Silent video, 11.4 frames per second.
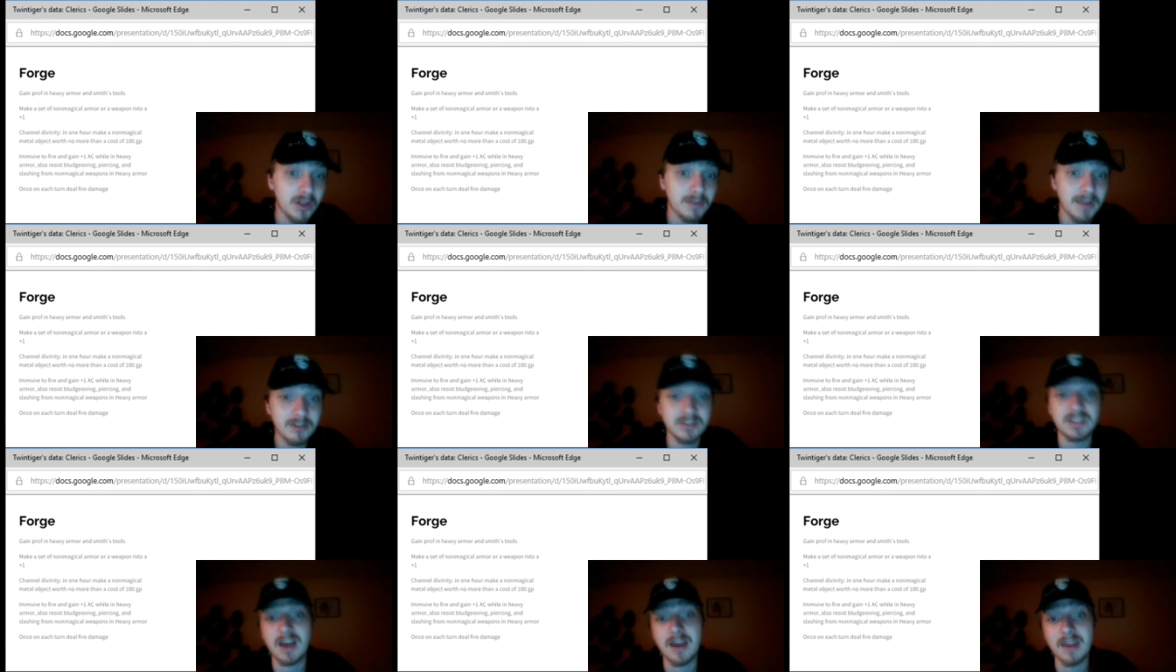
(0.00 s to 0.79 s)
amount of
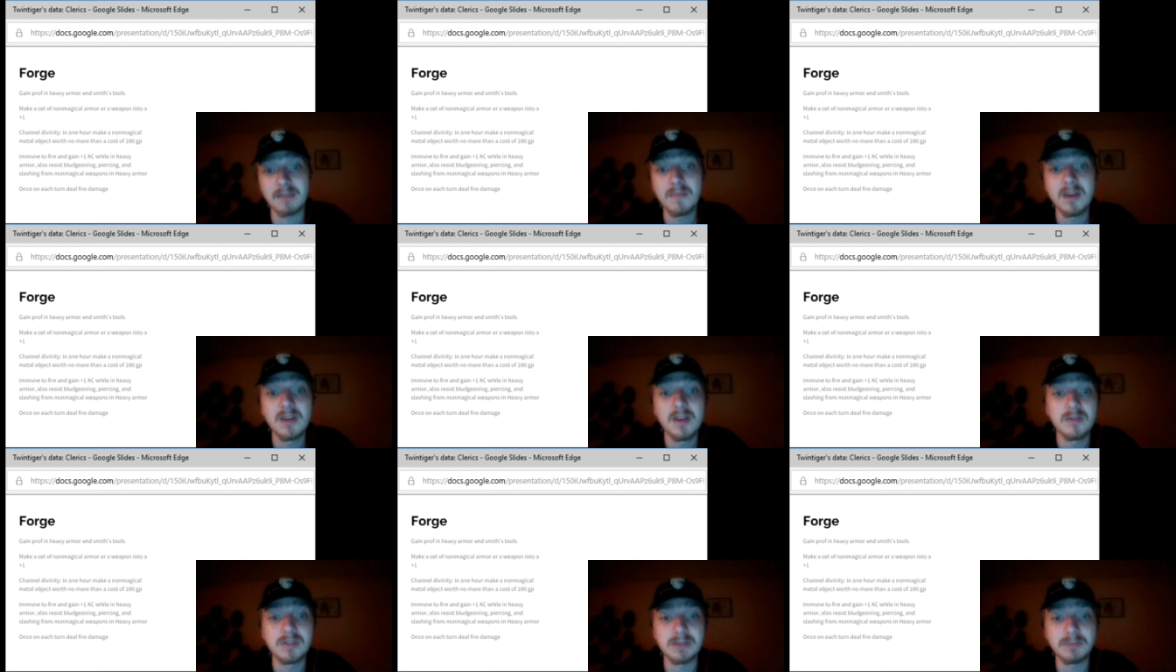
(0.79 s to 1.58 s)
time,
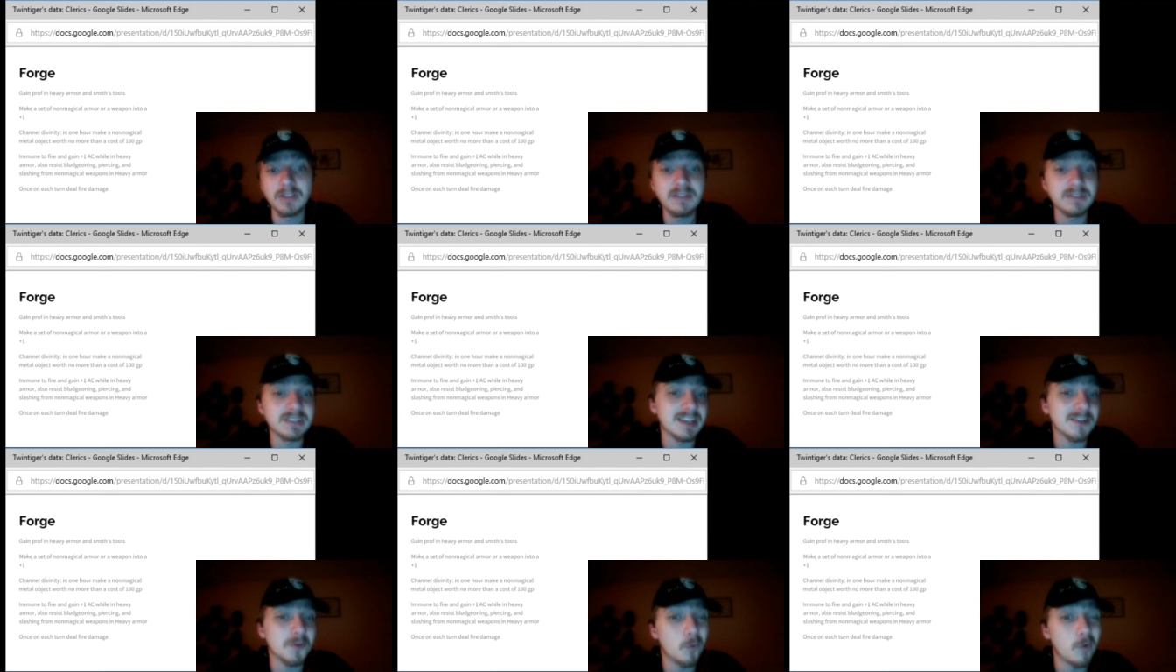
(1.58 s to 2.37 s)
which I believe is
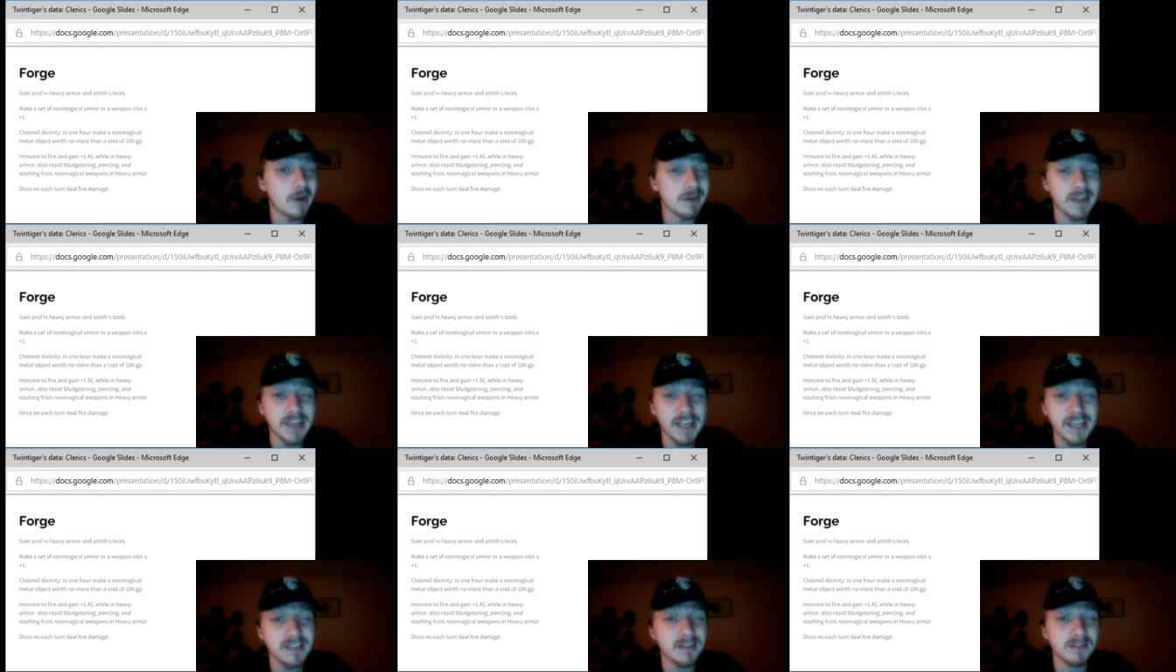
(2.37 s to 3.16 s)
like one
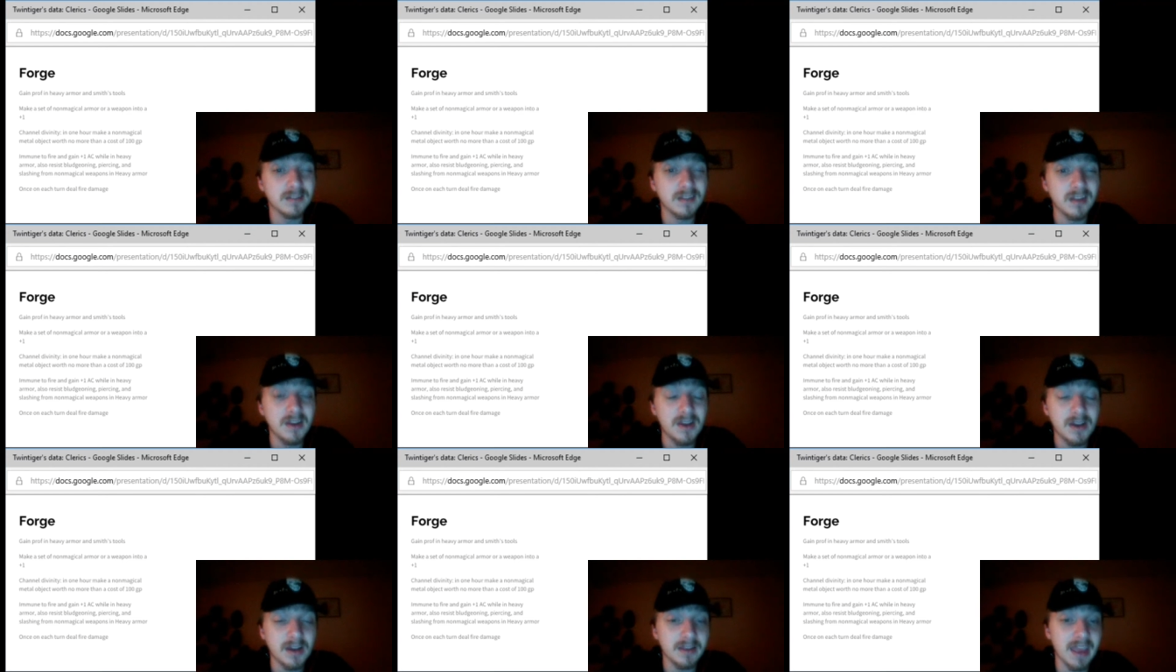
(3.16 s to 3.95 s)
day,
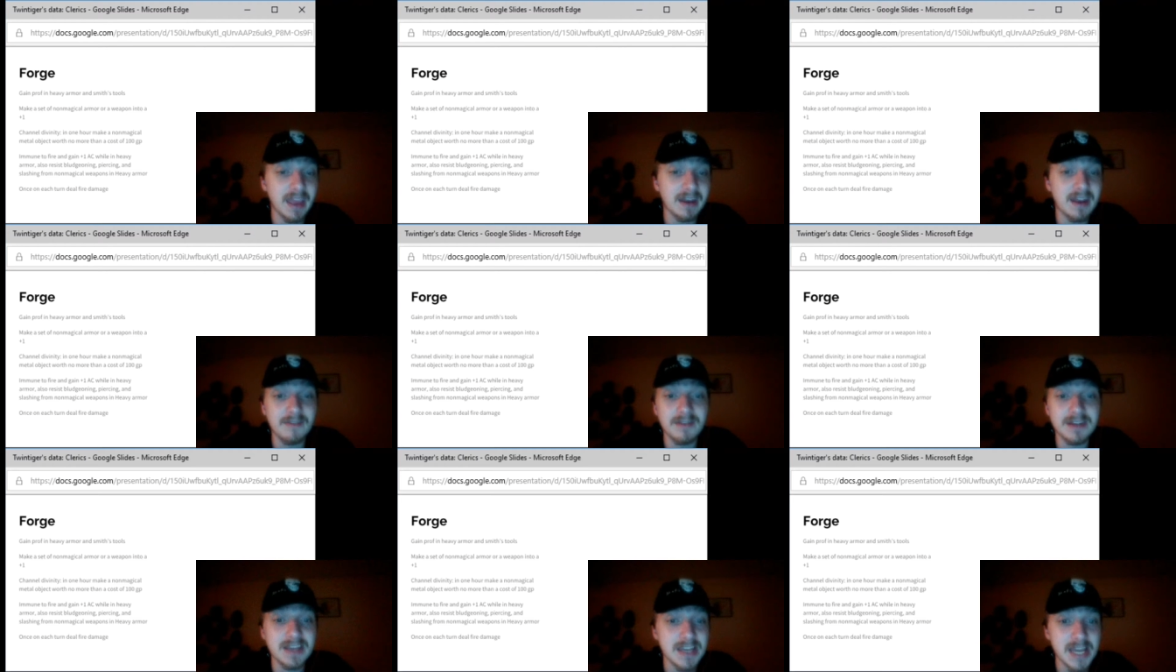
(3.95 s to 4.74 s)
and every
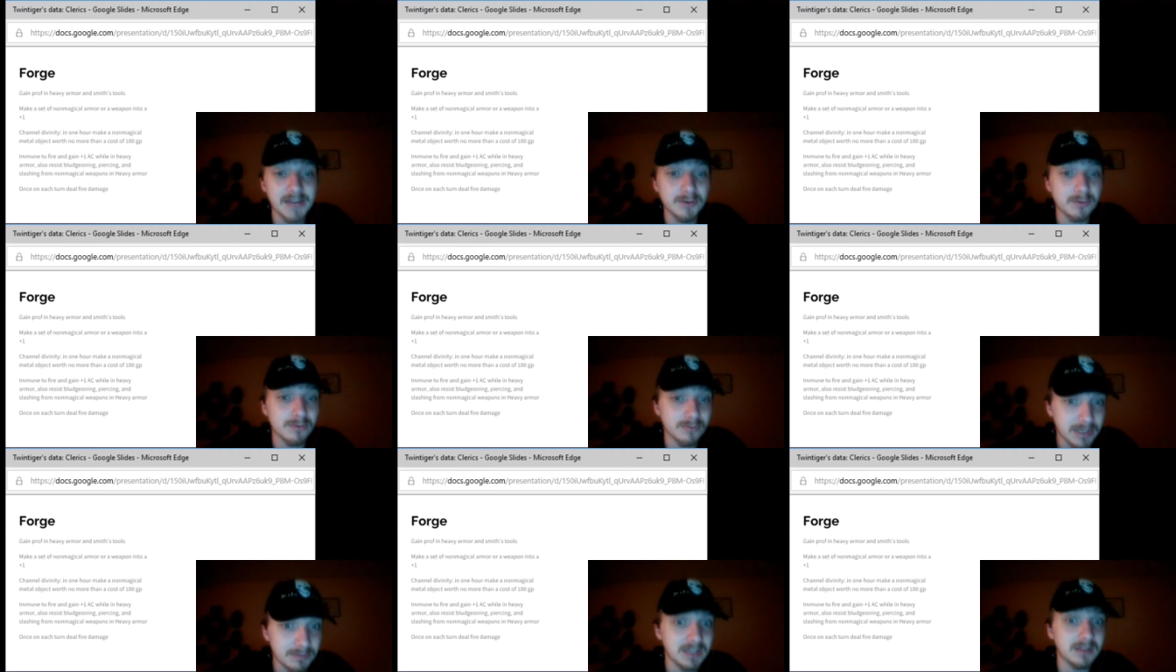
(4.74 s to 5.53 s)
day you have to
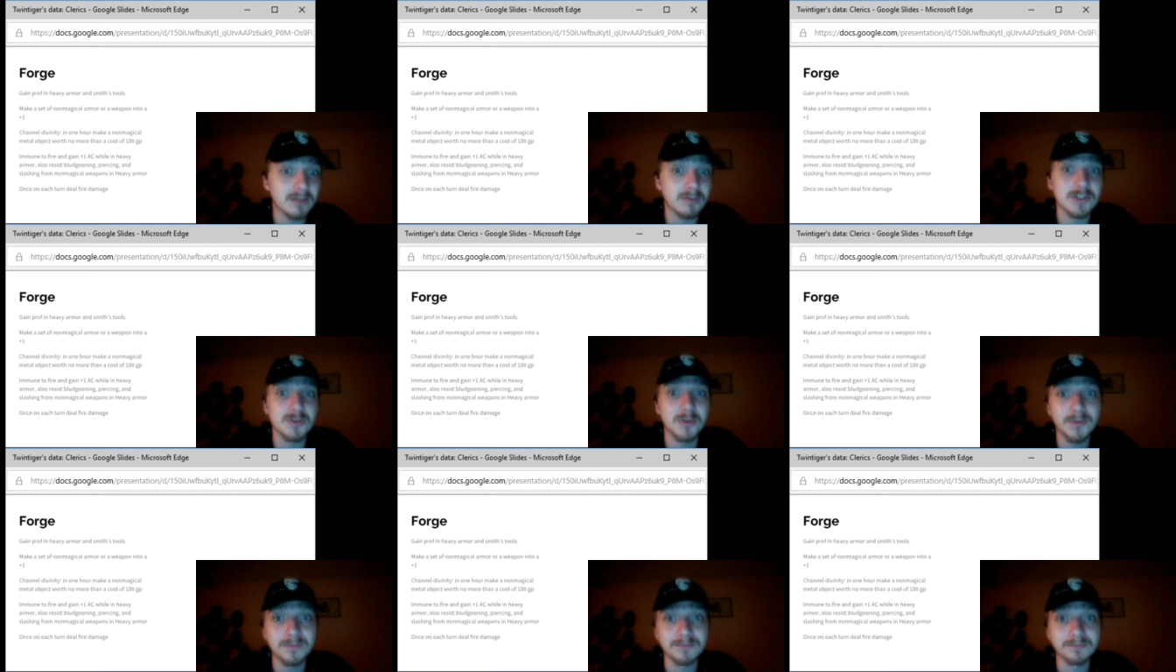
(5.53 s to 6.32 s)
repeat the
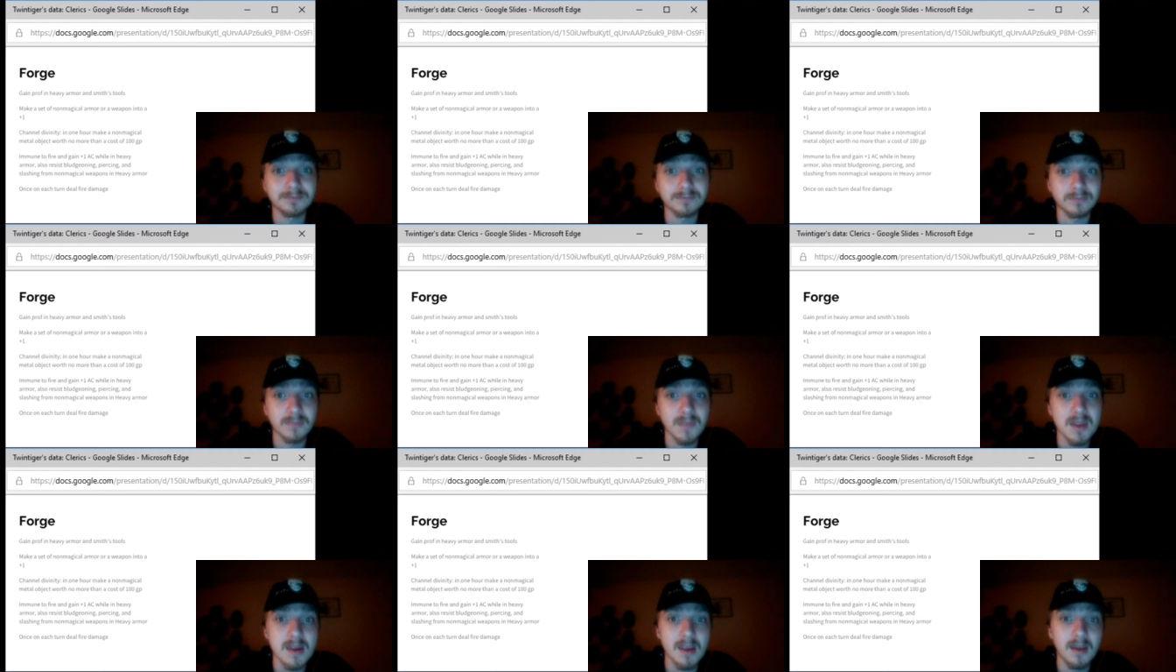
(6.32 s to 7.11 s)
ritual.
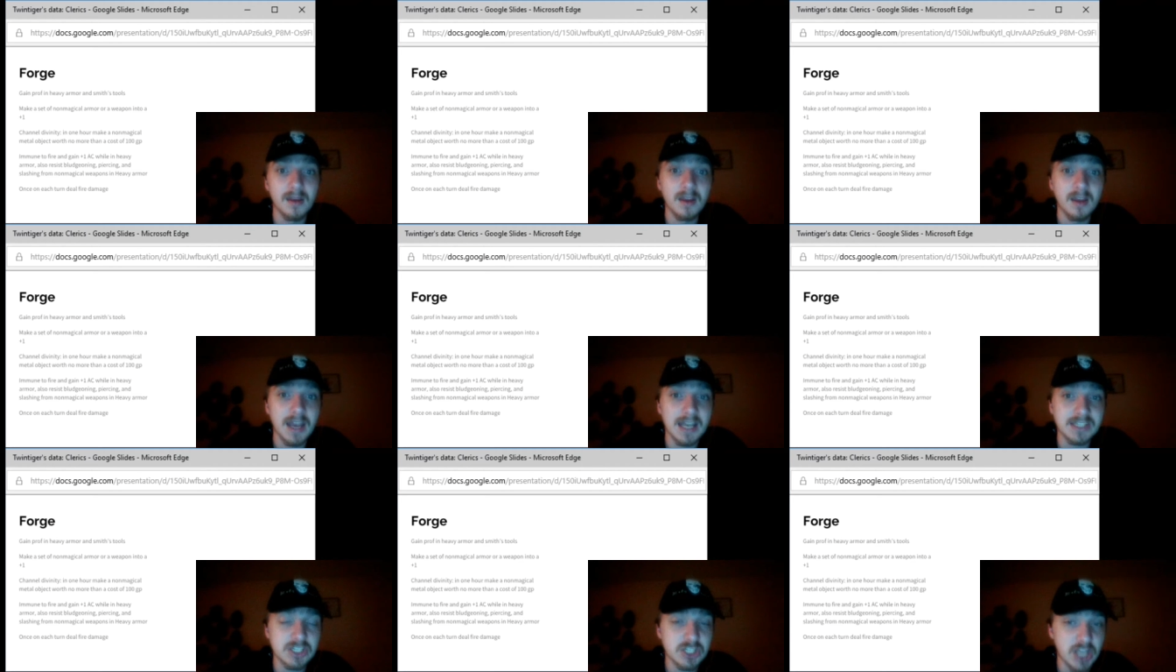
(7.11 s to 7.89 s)

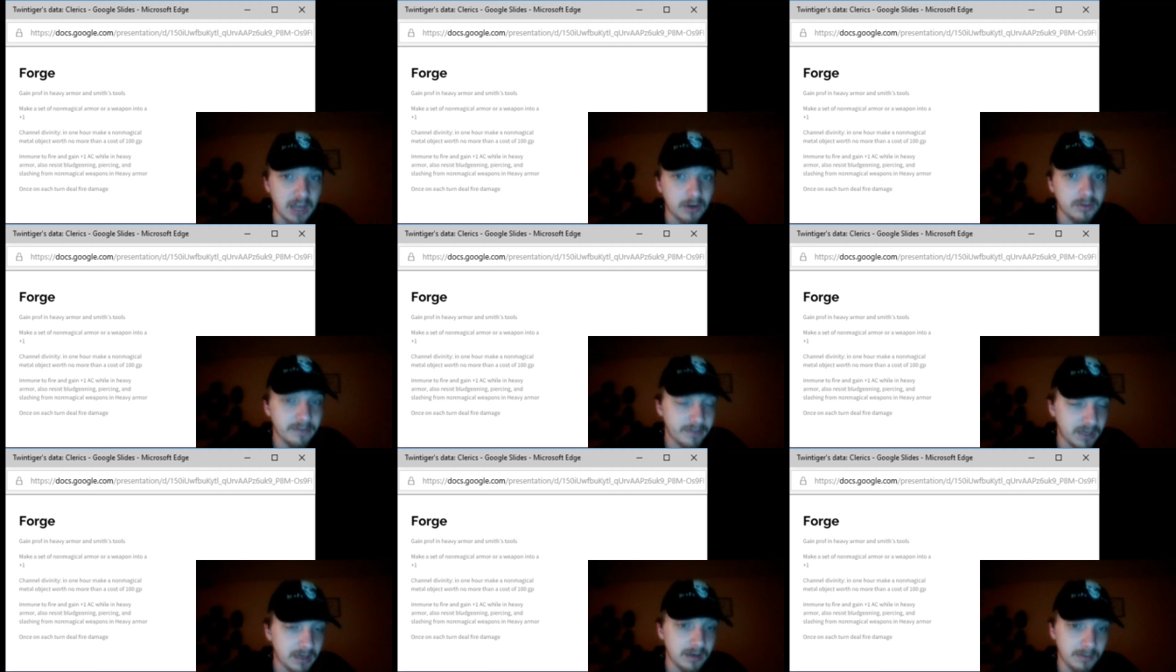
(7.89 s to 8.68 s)
As a channel
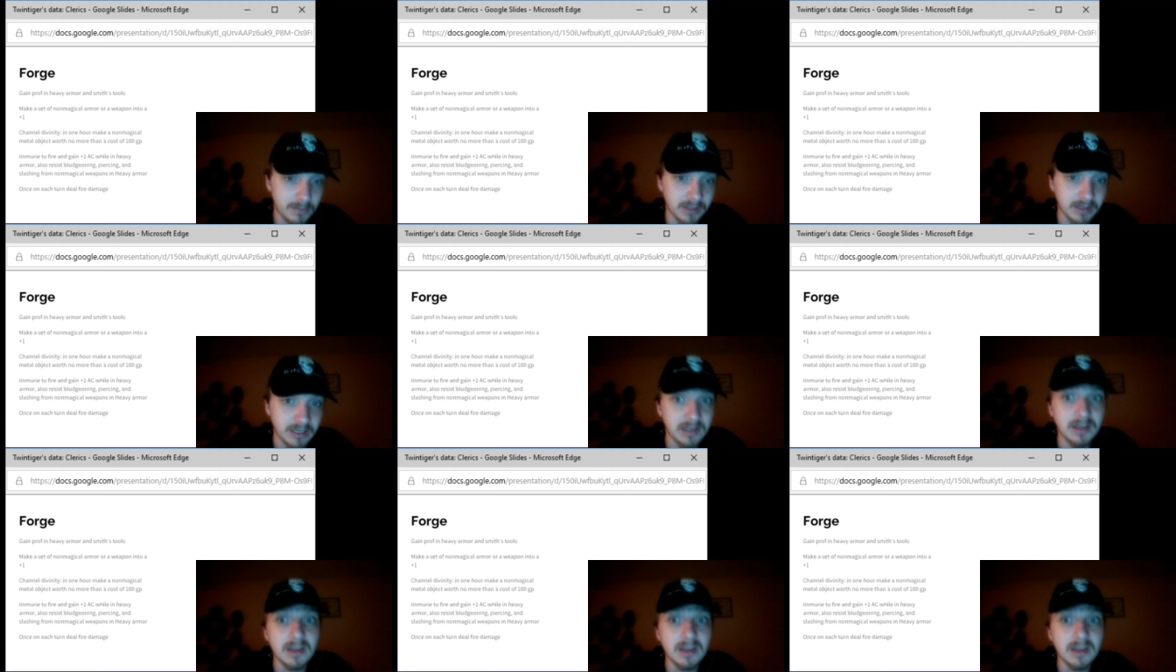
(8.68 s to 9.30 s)
divinity ability,